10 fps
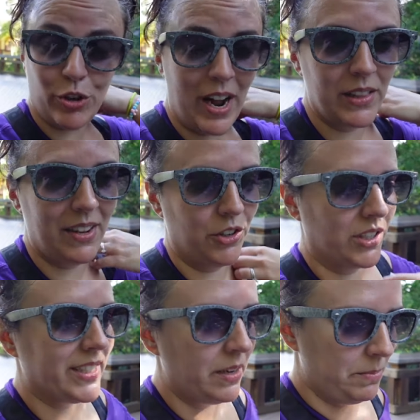crowd
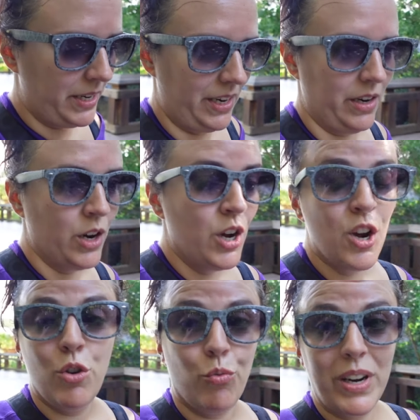levels can be
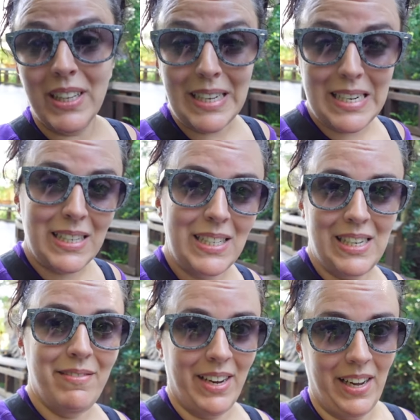really
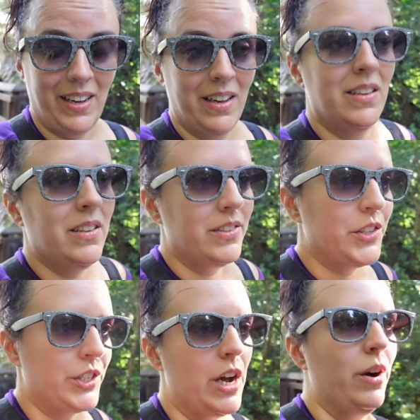deceiving.
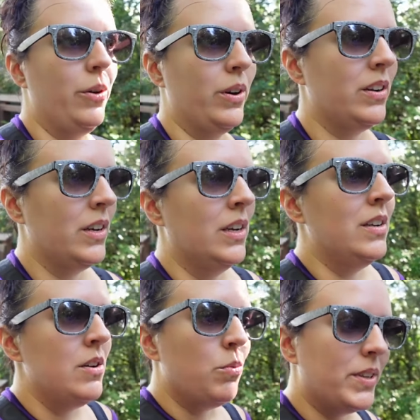So
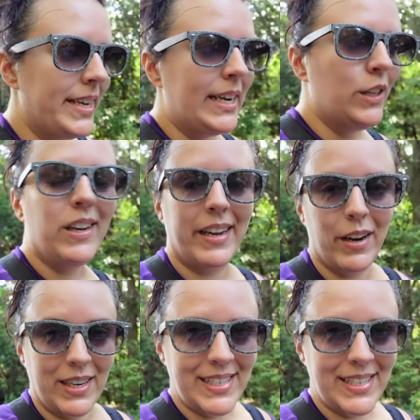we'll take a look here in a